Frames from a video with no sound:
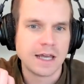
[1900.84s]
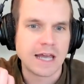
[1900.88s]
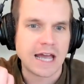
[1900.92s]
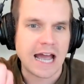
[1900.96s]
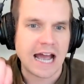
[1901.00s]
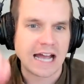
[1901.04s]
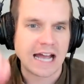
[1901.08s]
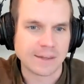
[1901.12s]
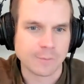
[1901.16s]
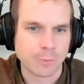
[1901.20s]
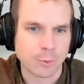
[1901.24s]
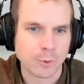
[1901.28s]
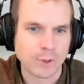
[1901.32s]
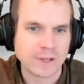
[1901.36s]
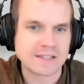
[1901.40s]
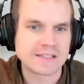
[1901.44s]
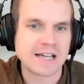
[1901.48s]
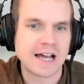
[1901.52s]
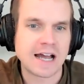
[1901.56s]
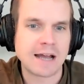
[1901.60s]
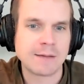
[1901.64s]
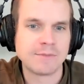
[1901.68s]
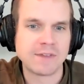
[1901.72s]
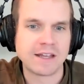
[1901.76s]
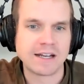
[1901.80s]
At the point in
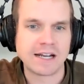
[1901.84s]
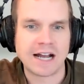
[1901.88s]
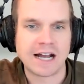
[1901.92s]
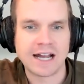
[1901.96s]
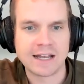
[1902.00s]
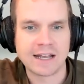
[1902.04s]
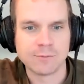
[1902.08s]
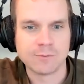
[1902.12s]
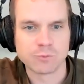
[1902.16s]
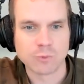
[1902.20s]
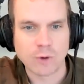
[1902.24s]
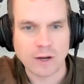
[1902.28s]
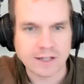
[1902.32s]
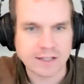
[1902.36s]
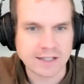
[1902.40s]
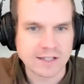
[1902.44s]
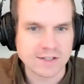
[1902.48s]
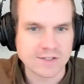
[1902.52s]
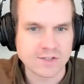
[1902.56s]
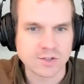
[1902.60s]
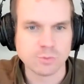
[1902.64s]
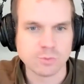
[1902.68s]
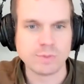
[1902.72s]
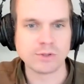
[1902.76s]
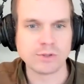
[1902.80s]
time that I am ready
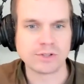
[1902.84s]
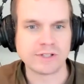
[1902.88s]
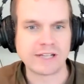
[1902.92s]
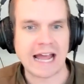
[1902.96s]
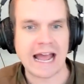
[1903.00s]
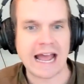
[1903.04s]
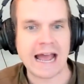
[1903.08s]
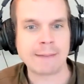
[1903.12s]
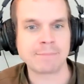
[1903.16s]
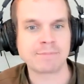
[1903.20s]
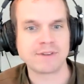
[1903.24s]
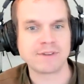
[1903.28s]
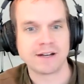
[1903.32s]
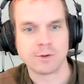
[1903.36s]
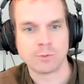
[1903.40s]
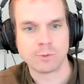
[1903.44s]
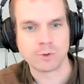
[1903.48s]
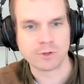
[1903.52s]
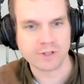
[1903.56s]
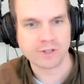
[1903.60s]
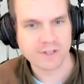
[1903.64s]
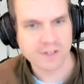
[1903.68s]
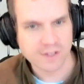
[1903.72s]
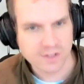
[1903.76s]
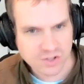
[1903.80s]
to build an app that I
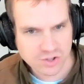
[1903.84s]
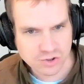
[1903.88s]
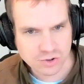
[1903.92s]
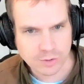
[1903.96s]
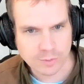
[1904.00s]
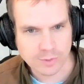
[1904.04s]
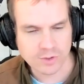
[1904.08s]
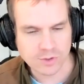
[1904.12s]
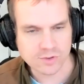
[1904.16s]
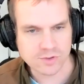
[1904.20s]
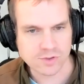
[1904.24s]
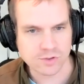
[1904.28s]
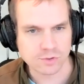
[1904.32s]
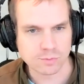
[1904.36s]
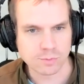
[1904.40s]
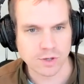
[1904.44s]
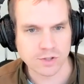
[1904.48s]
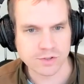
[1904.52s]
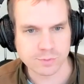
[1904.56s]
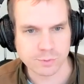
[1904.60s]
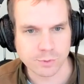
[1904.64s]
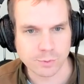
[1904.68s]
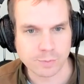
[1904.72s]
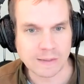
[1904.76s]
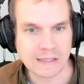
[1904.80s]
want to distribute to
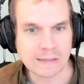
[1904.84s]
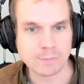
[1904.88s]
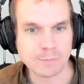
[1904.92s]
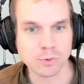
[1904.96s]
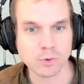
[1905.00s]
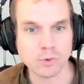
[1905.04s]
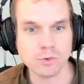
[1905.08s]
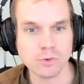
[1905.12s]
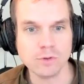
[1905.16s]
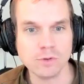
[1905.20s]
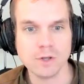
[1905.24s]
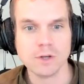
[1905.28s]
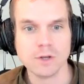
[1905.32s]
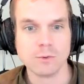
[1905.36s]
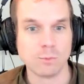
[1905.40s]
multiple people,